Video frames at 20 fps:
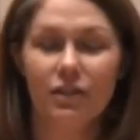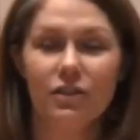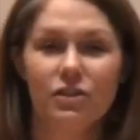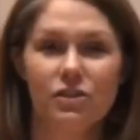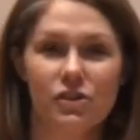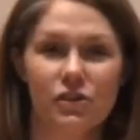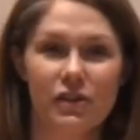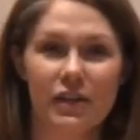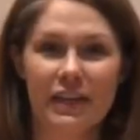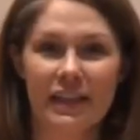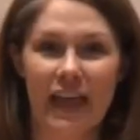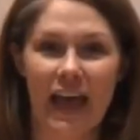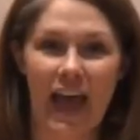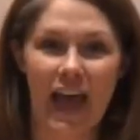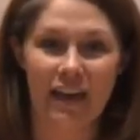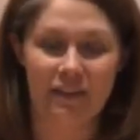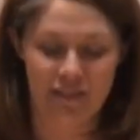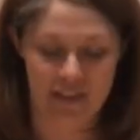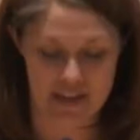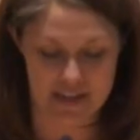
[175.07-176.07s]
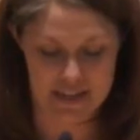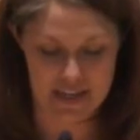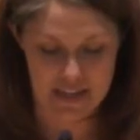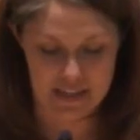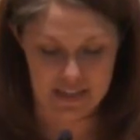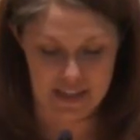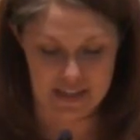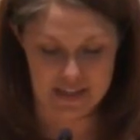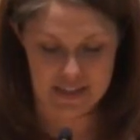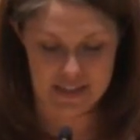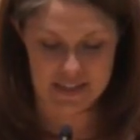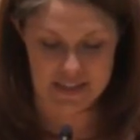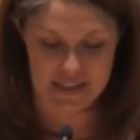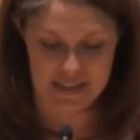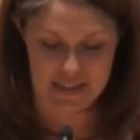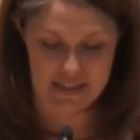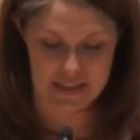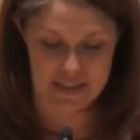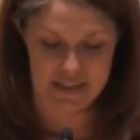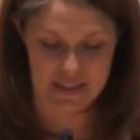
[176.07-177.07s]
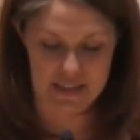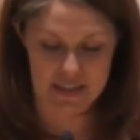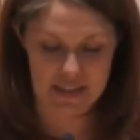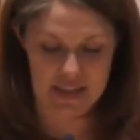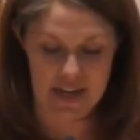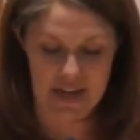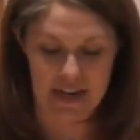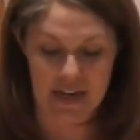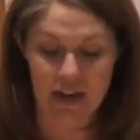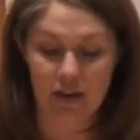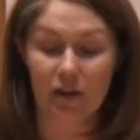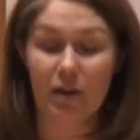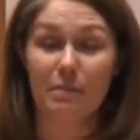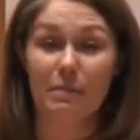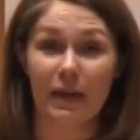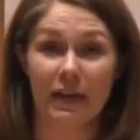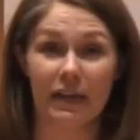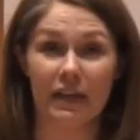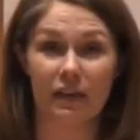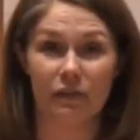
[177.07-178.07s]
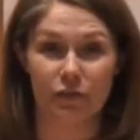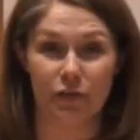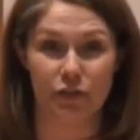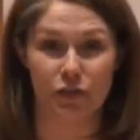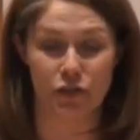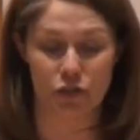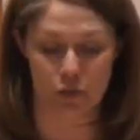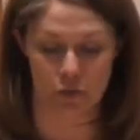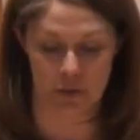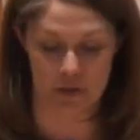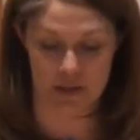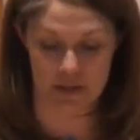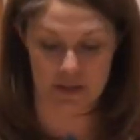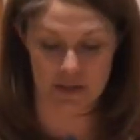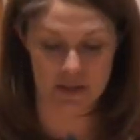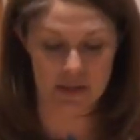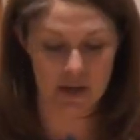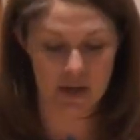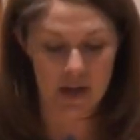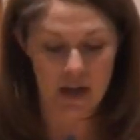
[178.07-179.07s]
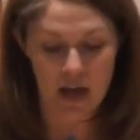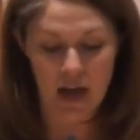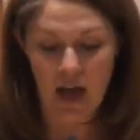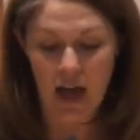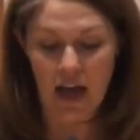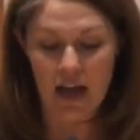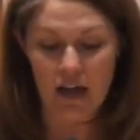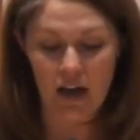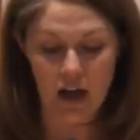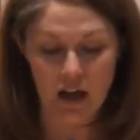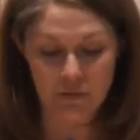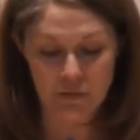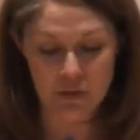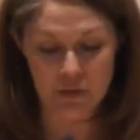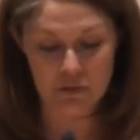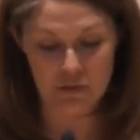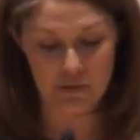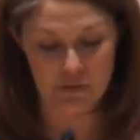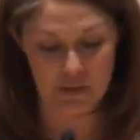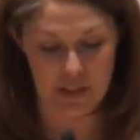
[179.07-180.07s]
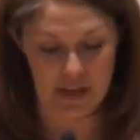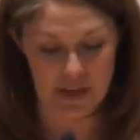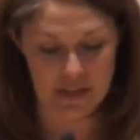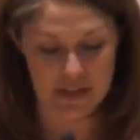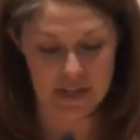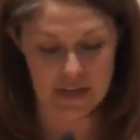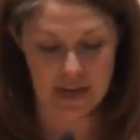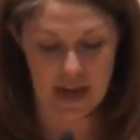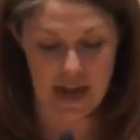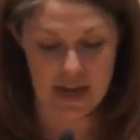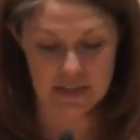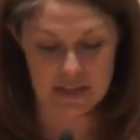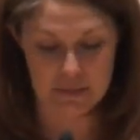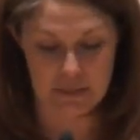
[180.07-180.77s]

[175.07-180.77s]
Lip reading: During the Advent and Lenten seasons, and hearing many of your stories, I often reflect and ask